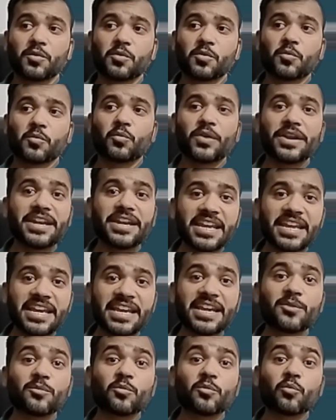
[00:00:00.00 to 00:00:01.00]
we
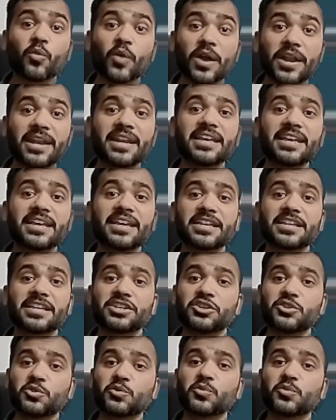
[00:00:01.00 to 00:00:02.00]
need only
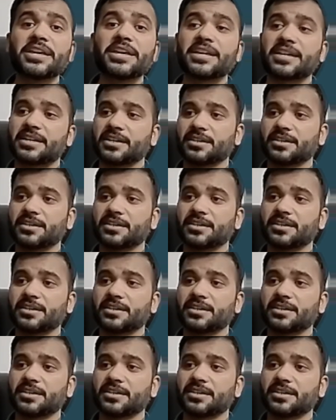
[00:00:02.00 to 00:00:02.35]
unique